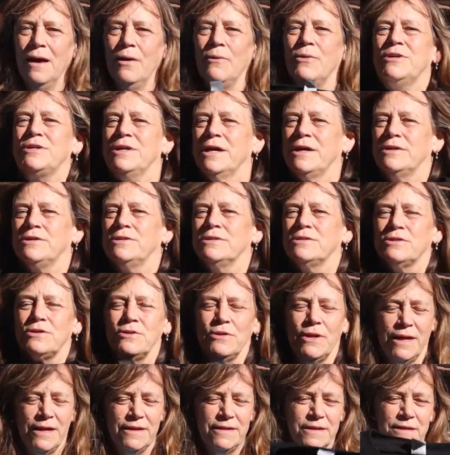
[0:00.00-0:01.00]
Wish I could just
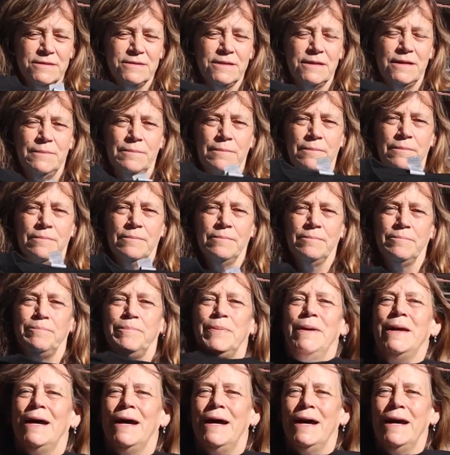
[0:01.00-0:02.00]
go like this and it
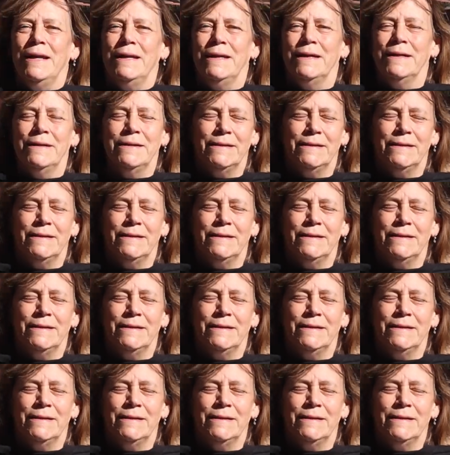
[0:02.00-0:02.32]
beyond.